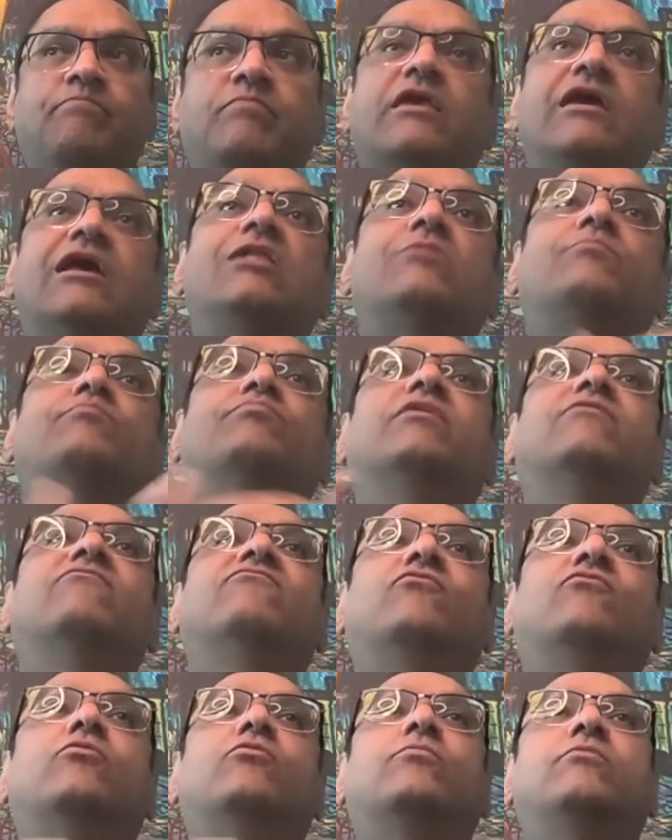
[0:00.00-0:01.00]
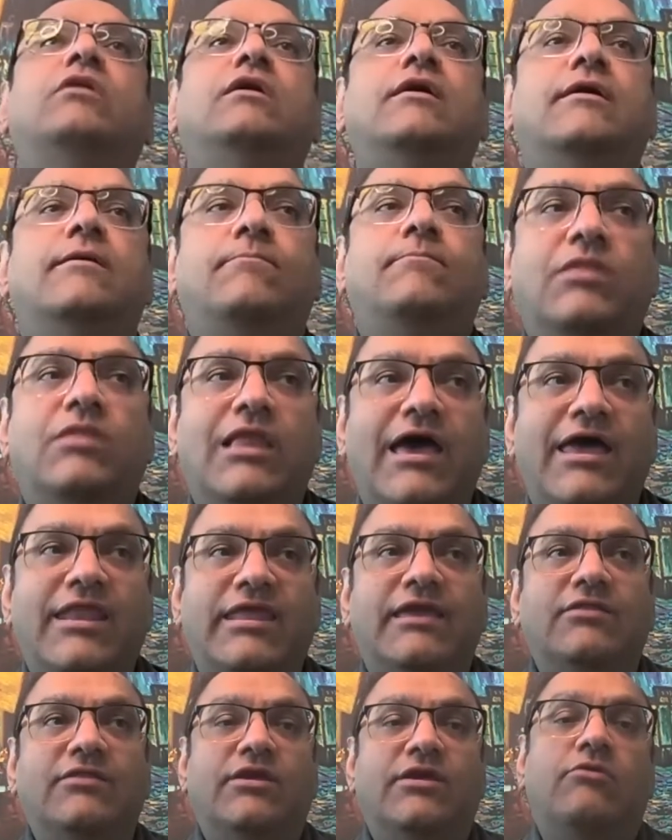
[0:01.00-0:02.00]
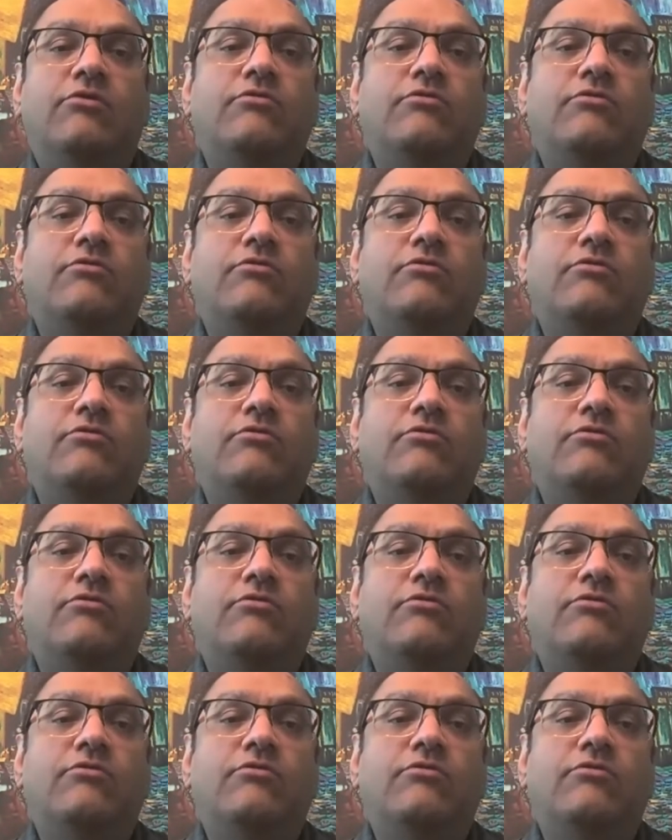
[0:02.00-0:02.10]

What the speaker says: help them for planning their